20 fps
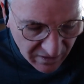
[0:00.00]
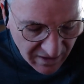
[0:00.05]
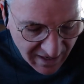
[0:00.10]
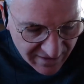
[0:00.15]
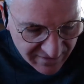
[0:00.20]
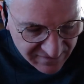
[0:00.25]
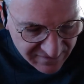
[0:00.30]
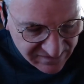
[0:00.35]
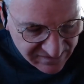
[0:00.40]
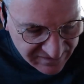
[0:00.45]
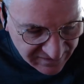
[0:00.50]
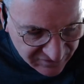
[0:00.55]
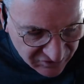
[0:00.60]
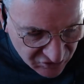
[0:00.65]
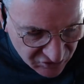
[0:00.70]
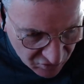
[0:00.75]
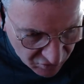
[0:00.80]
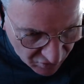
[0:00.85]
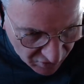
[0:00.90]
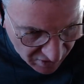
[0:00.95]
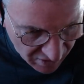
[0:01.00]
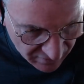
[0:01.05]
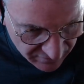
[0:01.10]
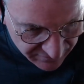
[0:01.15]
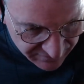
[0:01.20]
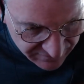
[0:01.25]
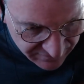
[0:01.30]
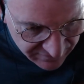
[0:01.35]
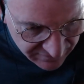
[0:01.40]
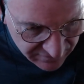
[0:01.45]
out of six
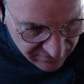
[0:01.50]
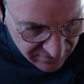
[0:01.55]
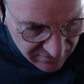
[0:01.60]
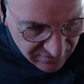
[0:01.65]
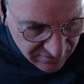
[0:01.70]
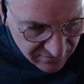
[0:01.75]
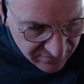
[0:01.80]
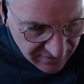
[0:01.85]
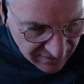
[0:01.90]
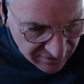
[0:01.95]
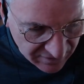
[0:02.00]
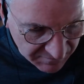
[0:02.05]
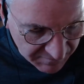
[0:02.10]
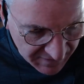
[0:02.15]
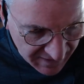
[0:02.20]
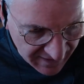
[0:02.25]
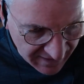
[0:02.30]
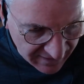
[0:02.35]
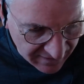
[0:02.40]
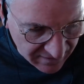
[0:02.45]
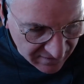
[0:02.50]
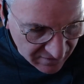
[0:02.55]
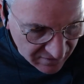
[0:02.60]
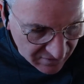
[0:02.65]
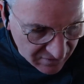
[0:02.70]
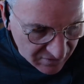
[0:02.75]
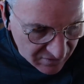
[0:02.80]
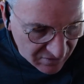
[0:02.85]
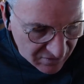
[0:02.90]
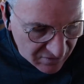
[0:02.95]
calls that you make,
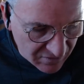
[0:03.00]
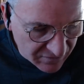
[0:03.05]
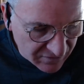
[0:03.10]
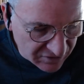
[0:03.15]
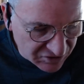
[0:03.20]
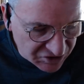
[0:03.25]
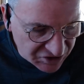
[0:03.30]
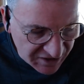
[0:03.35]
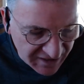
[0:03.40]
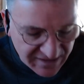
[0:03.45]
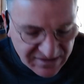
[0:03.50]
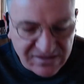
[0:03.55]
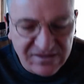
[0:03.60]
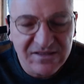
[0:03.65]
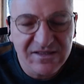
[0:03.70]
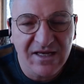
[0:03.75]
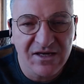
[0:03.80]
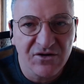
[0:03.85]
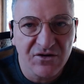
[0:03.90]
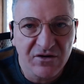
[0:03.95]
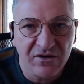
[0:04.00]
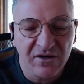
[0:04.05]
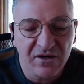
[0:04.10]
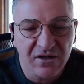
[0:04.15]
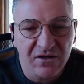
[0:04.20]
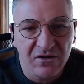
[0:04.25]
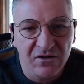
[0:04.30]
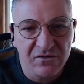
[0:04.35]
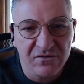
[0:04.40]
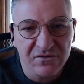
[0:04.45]
the chances that you're going
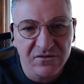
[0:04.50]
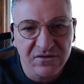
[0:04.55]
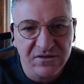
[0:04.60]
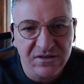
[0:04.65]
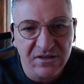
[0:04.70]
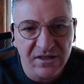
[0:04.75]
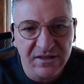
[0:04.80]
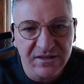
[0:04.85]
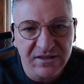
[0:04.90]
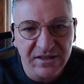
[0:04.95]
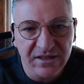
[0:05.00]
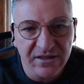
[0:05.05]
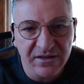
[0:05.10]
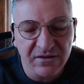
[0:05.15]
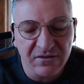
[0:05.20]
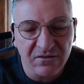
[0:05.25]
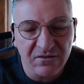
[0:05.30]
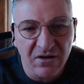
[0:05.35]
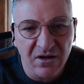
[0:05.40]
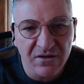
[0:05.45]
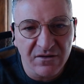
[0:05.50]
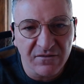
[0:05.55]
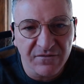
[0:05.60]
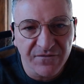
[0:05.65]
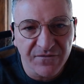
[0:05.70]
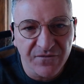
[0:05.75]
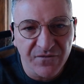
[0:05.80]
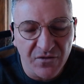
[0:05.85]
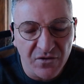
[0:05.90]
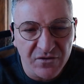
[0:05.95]
to close a deal on the
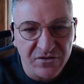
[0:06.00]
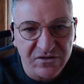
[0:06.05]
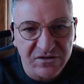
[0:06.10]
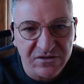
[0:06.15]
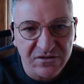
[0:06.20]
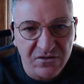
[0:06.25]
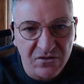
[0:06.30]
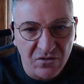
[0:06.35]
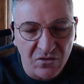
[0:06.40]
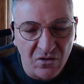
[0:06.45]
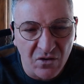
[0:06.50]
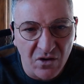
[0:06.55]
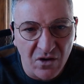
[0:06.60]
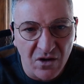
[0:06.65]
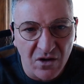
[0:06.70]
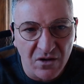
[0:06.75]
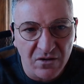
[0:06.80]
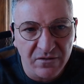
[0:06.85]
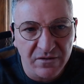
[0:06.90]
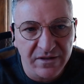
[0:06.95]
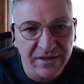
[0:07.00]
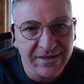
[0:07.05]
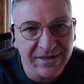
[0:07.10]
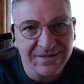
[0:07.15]
first call